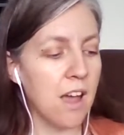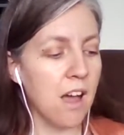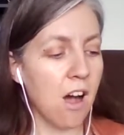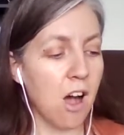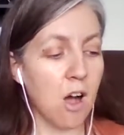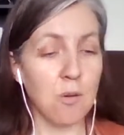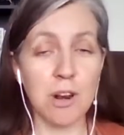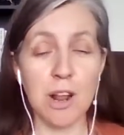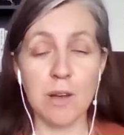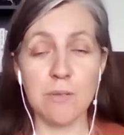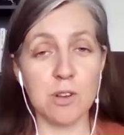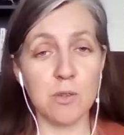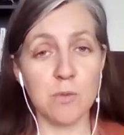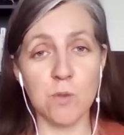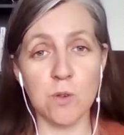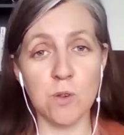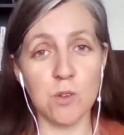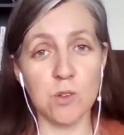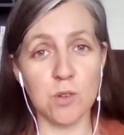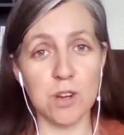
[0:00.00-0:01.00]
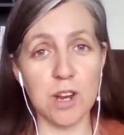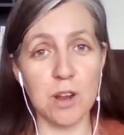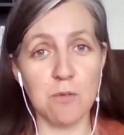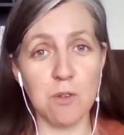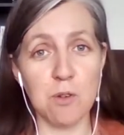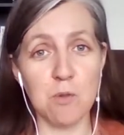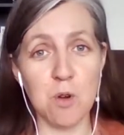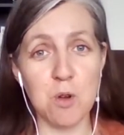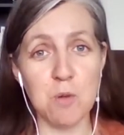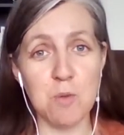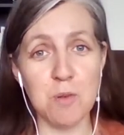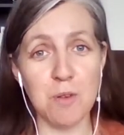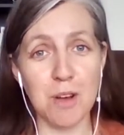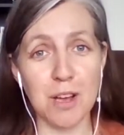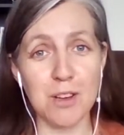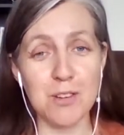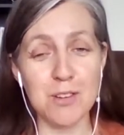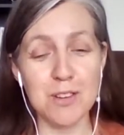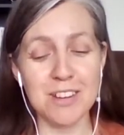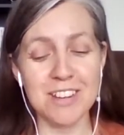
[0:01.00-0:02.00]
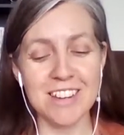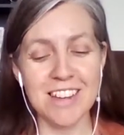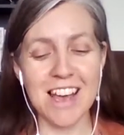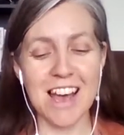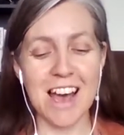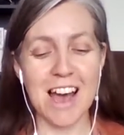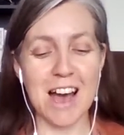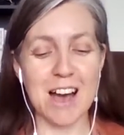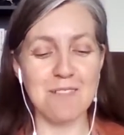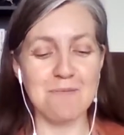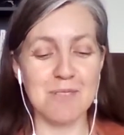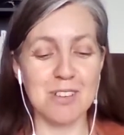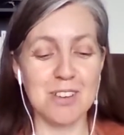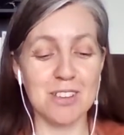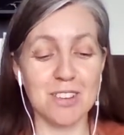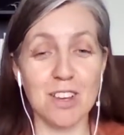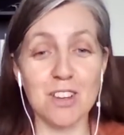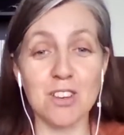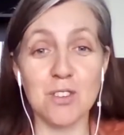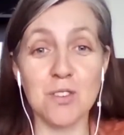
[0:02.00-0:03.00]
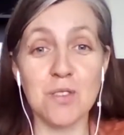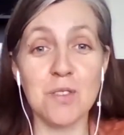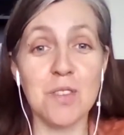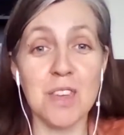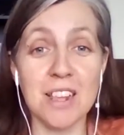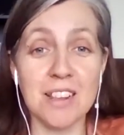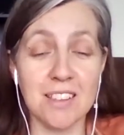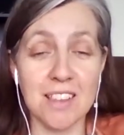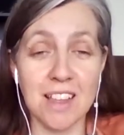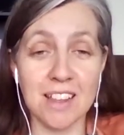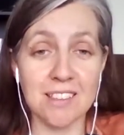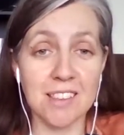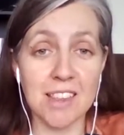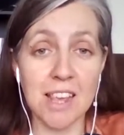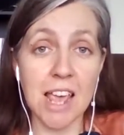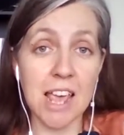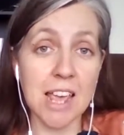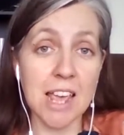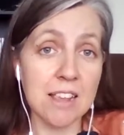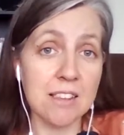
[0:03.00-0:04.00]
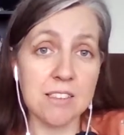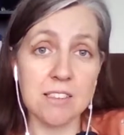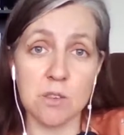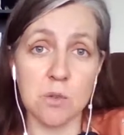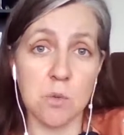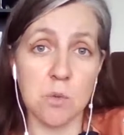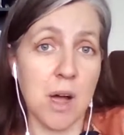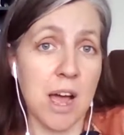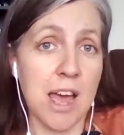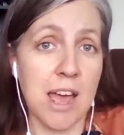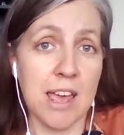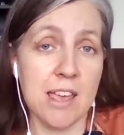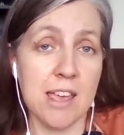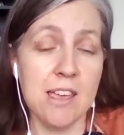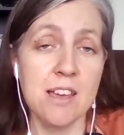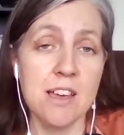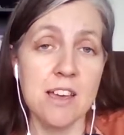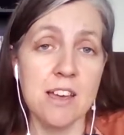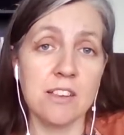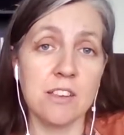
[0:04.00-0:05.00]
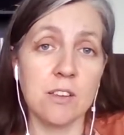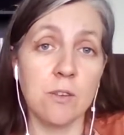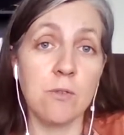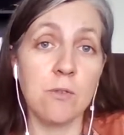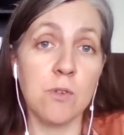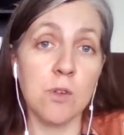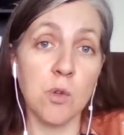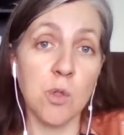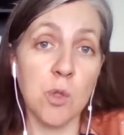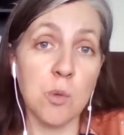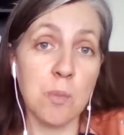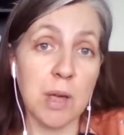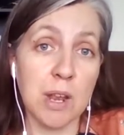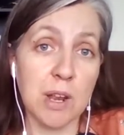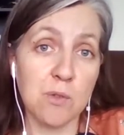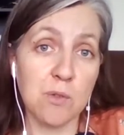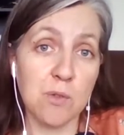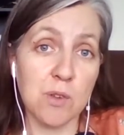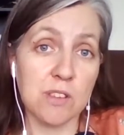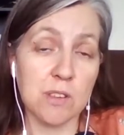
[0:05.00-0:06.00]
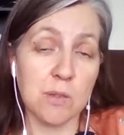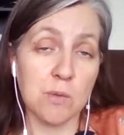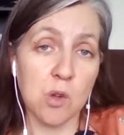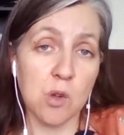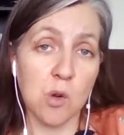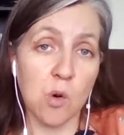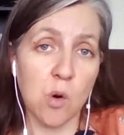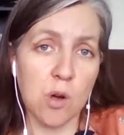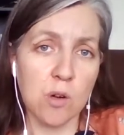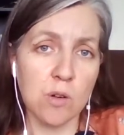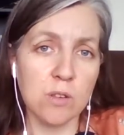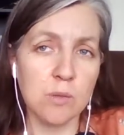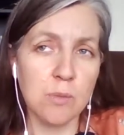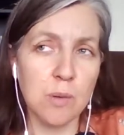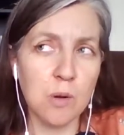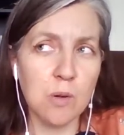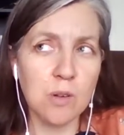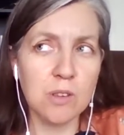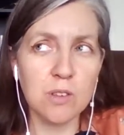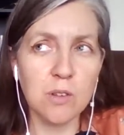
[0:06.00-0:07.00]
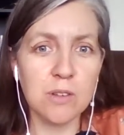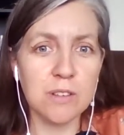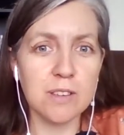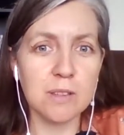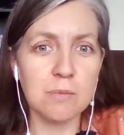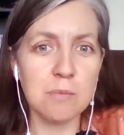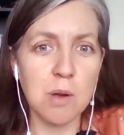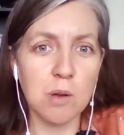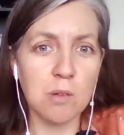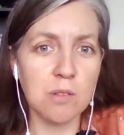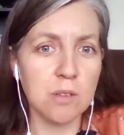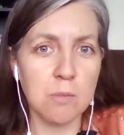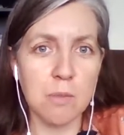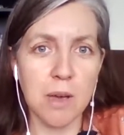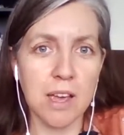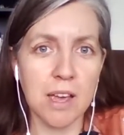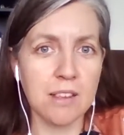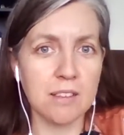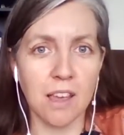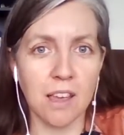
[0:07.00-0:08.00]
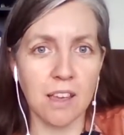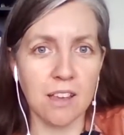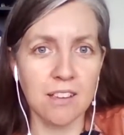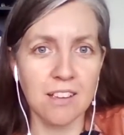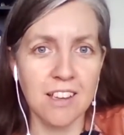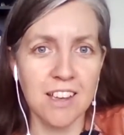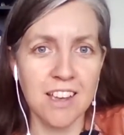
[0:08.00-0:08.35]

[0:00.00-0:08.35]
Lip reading: I would have a diffuser in every room if I could, because I do think that that's the easiest way to feel the benefits of the oils, but also it smells amazing.